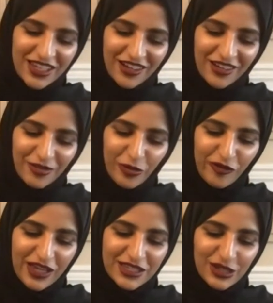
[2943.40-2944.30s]
here,
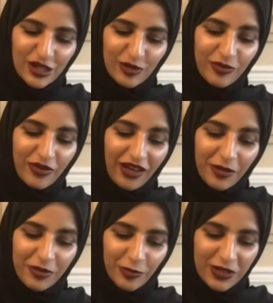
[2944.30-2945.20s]
Professor. A lot
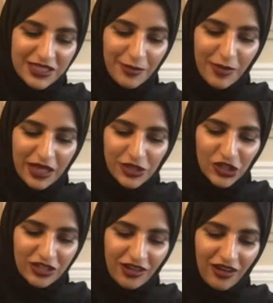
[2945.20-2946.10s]
of people, as I
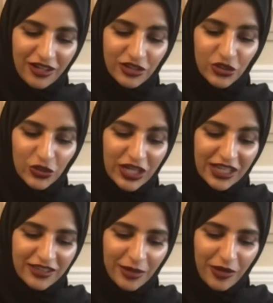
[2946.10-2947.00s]
mentioned, are
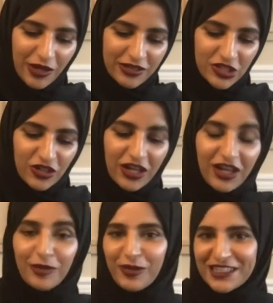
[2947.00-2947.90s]
intrigued about your
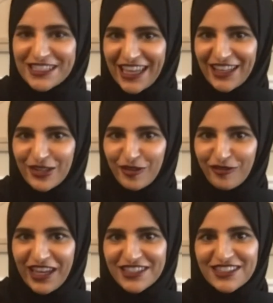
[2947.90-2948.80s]
unmixing
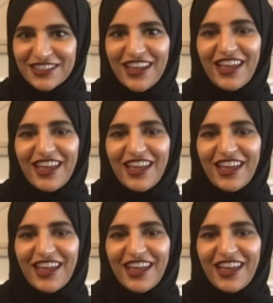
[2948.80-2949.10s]
interface.